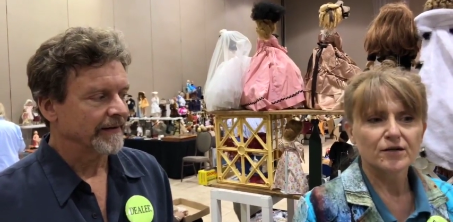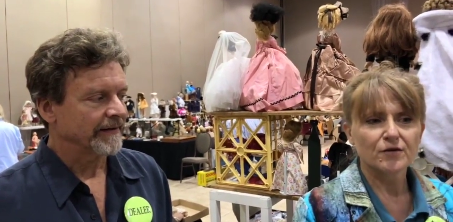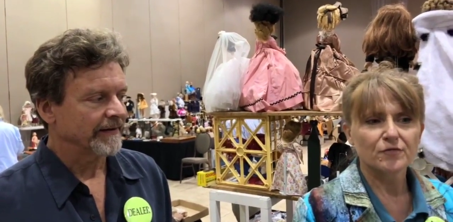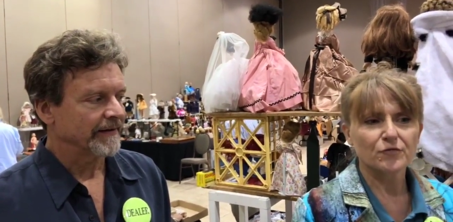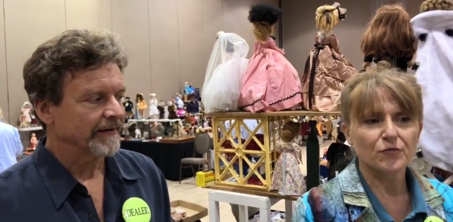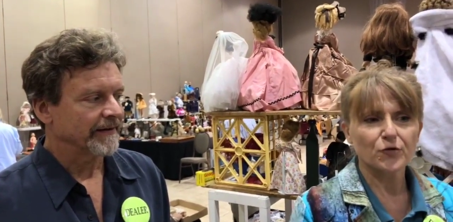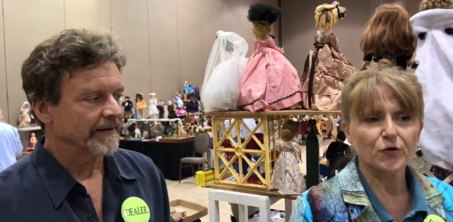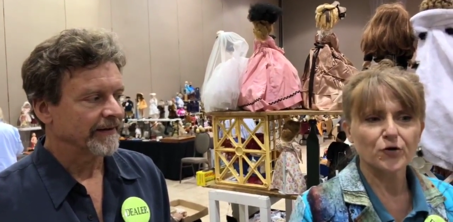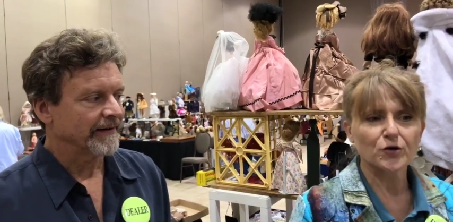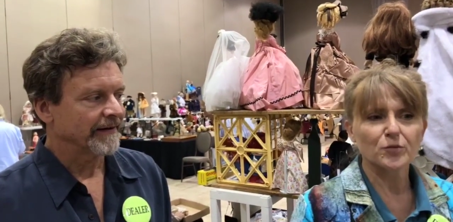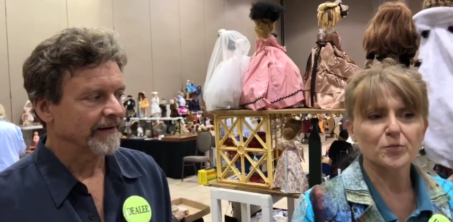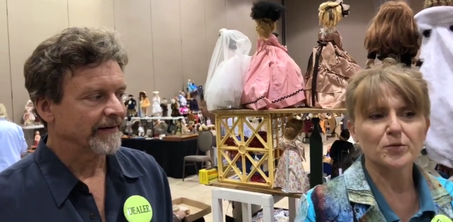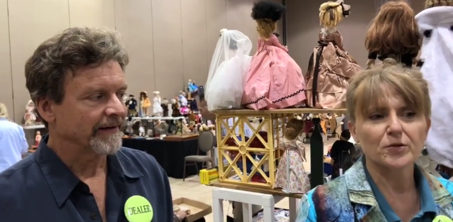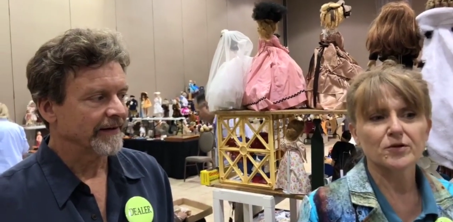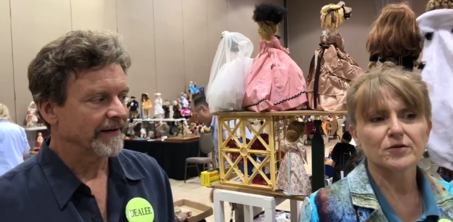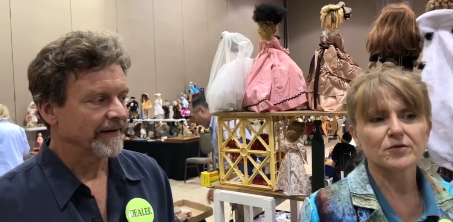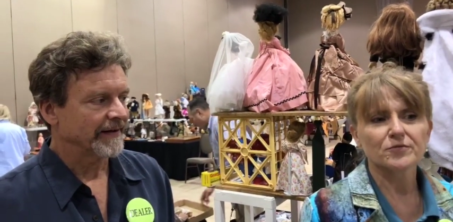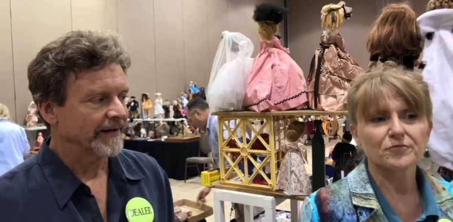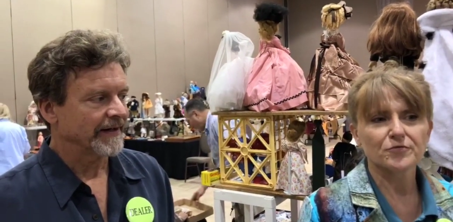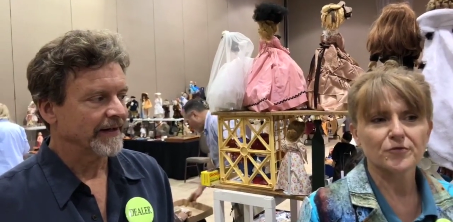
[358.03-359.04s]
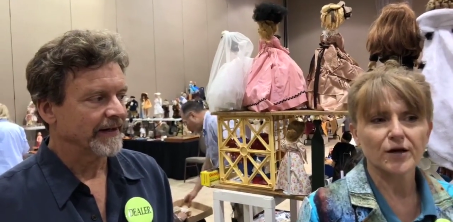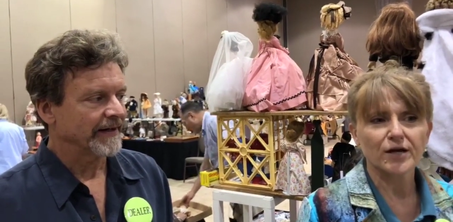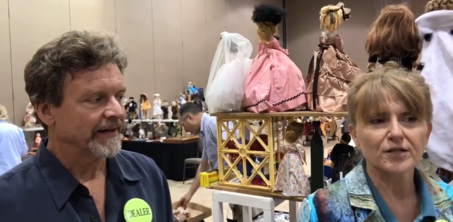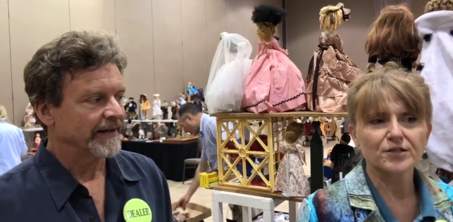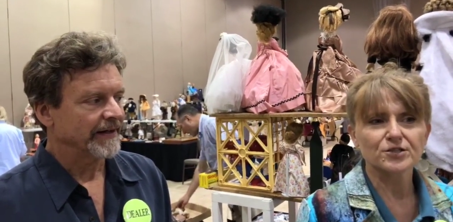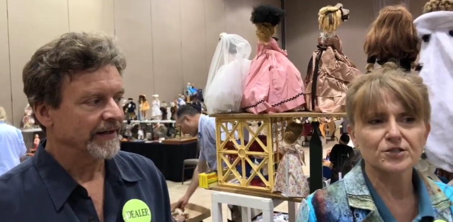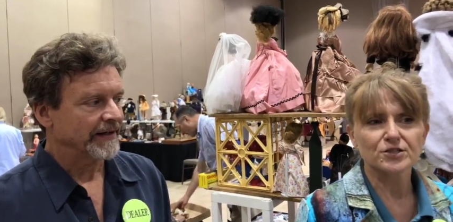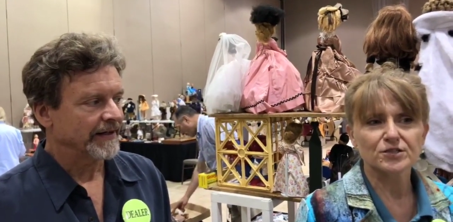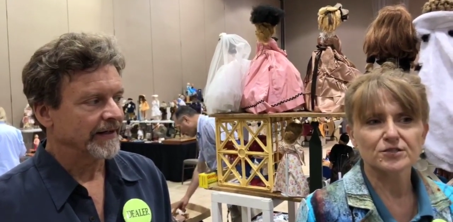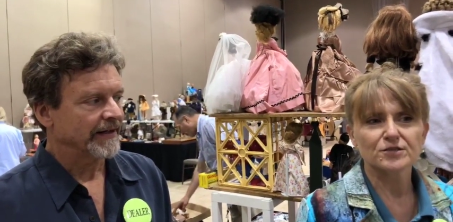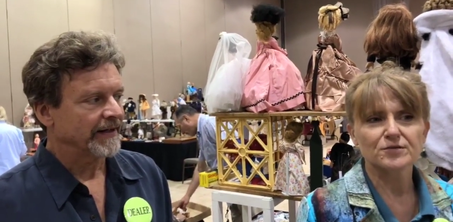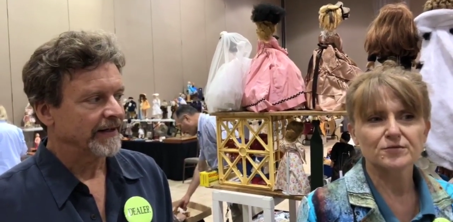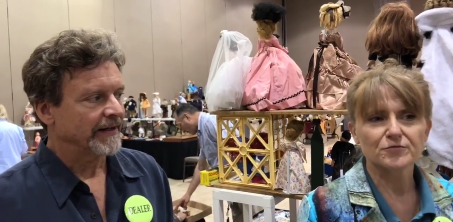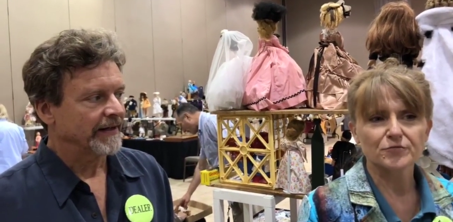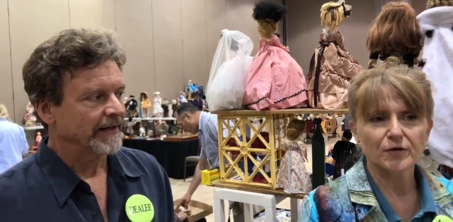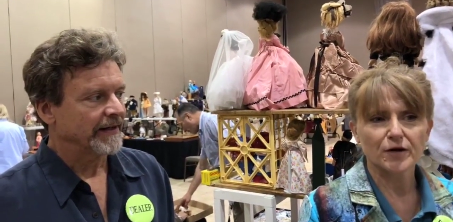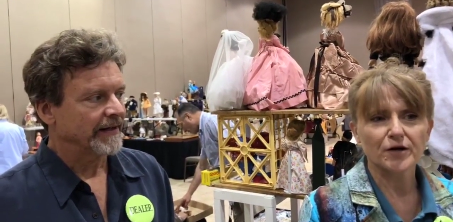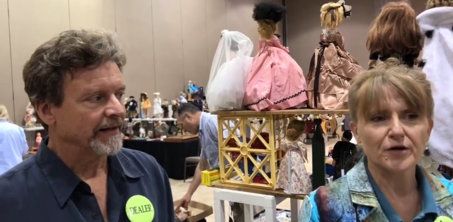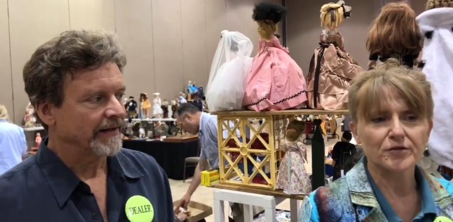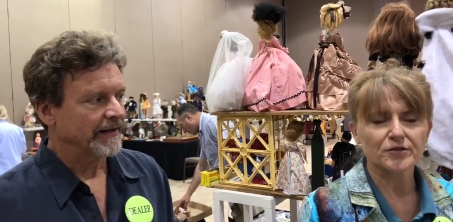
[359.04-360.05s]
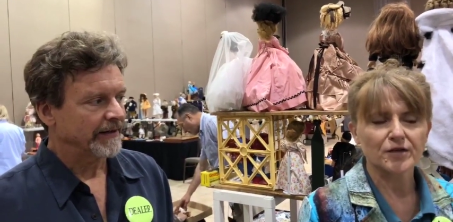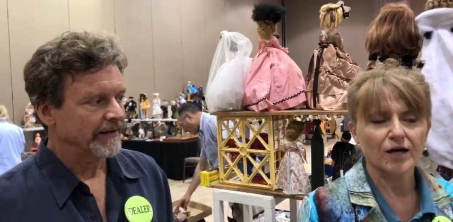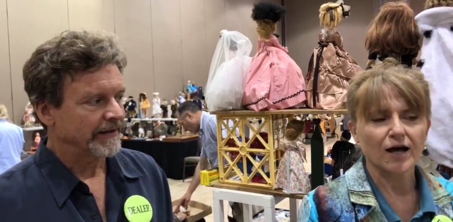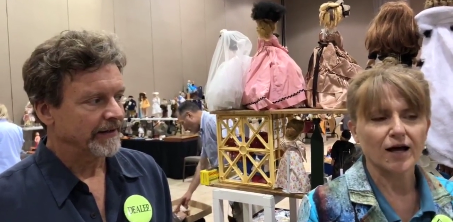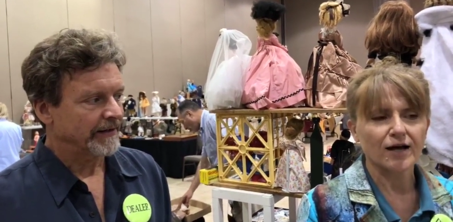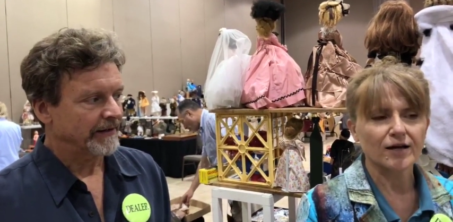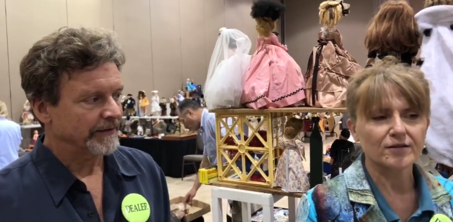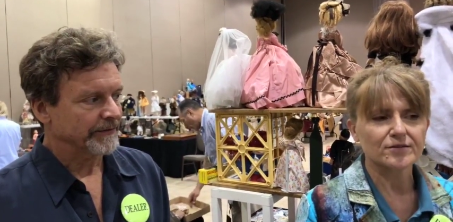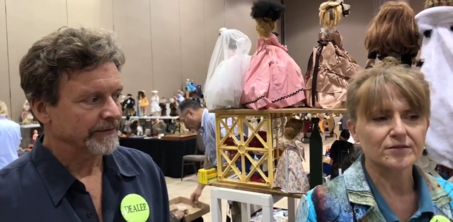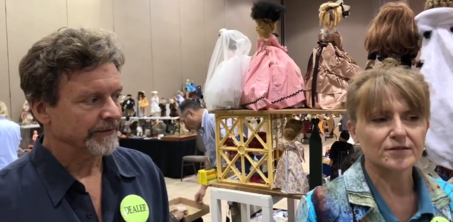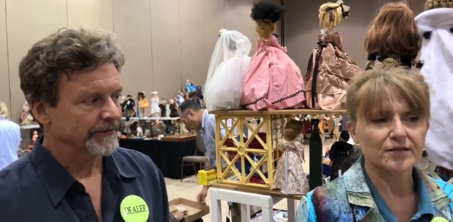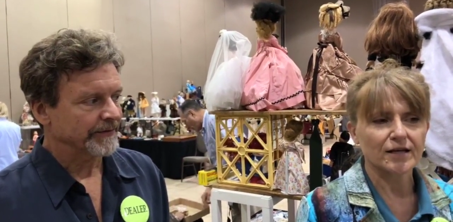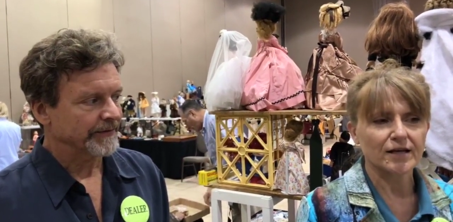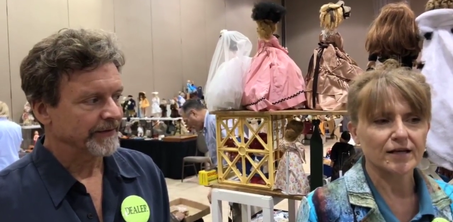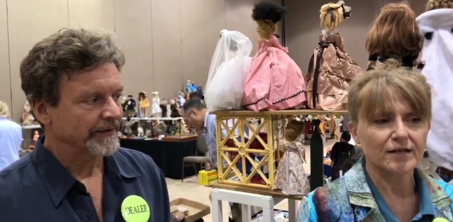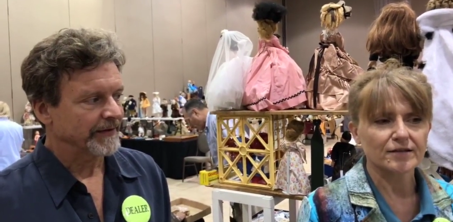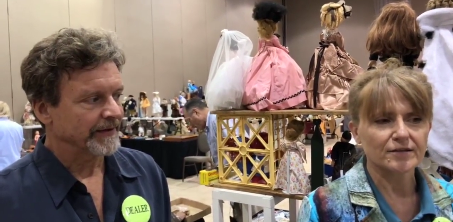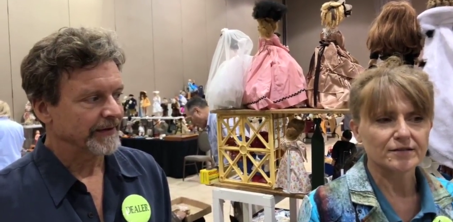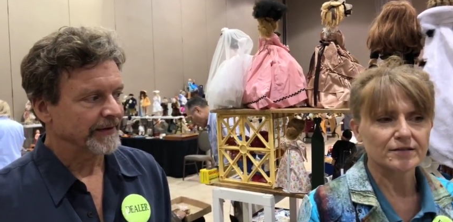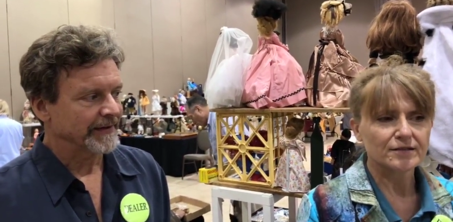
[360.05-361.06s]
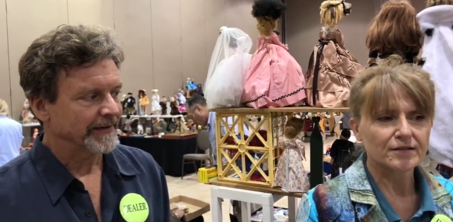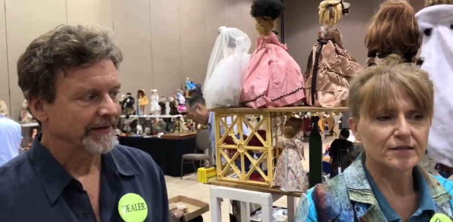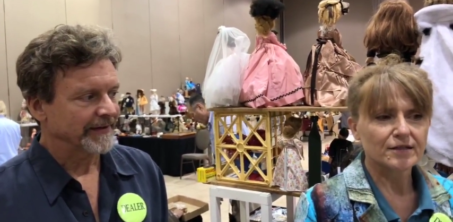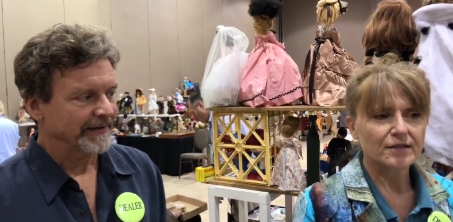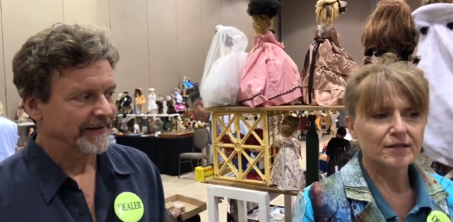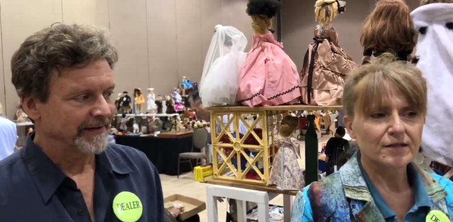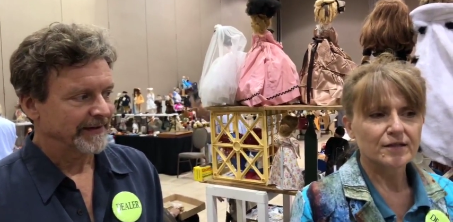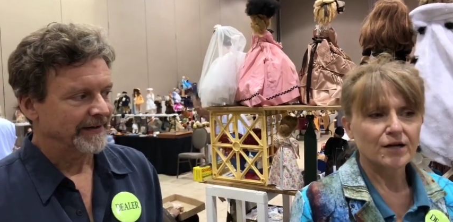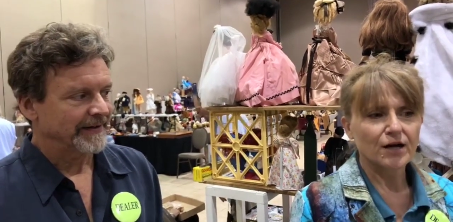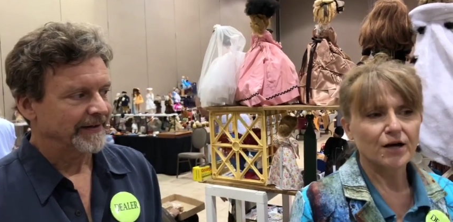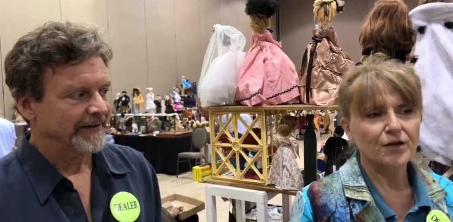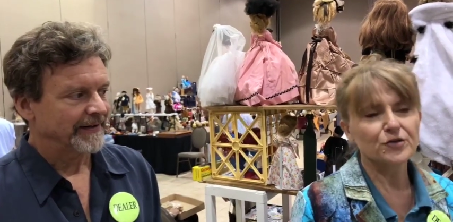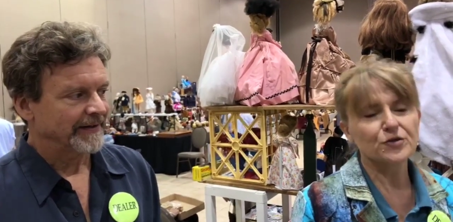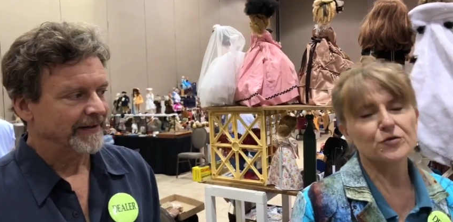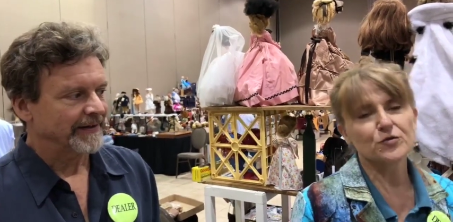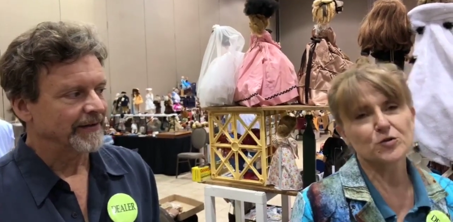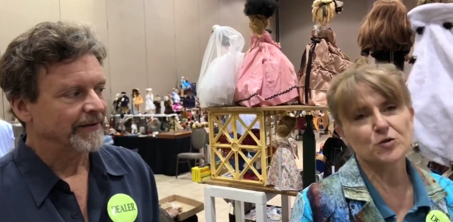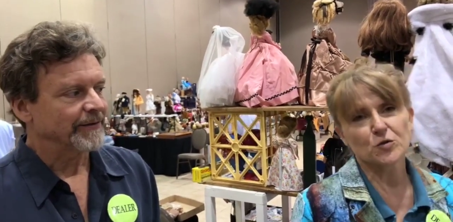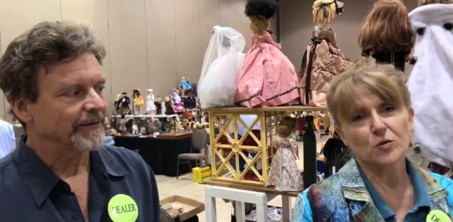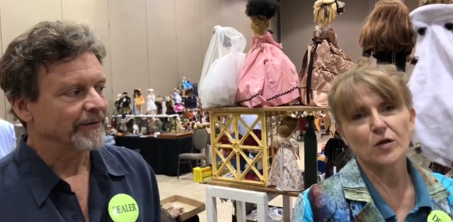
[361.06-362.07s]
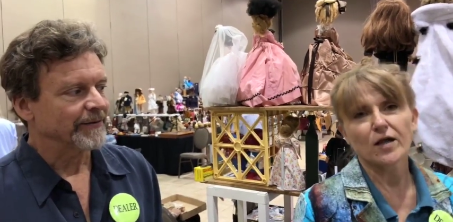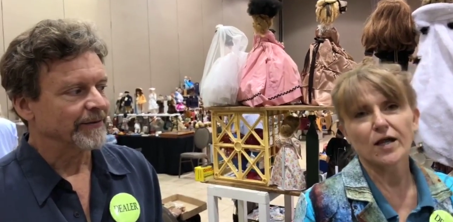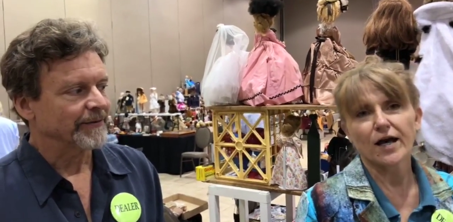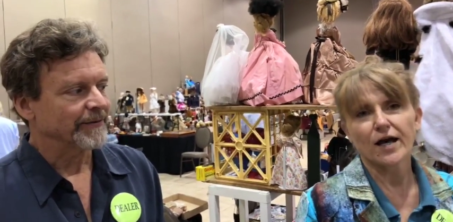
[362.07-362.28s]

Speaker 1: affordable French rare dolls and unusual